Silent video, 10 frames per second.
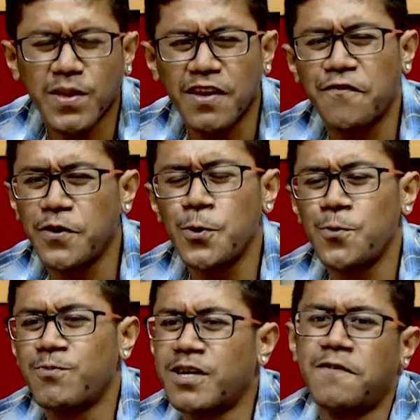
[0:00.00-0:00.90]
if you
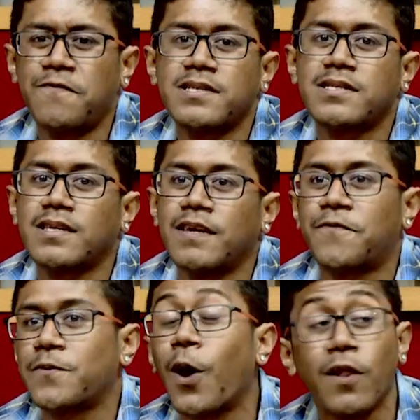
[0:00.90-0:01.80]
nervous in
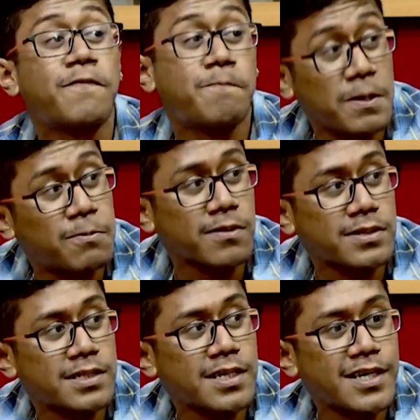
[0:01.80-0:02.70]
front of all the people,
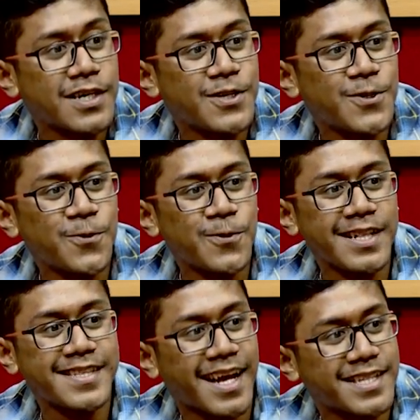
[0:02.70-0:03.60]
you
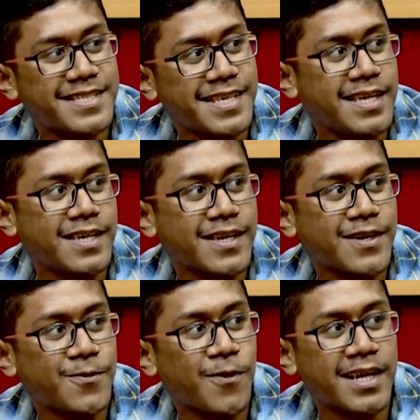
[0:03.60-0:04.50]
will not see
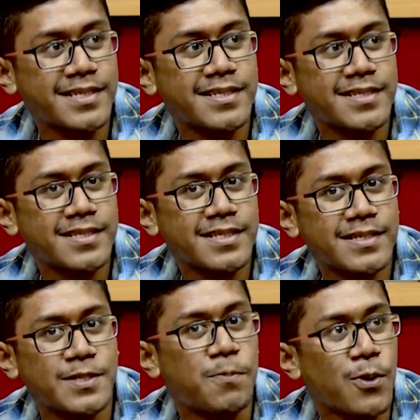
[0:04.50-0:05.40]
what
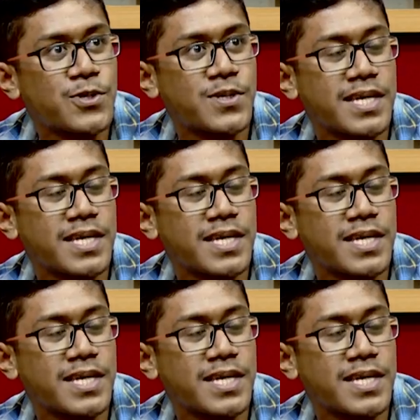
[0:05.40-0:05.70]
supposed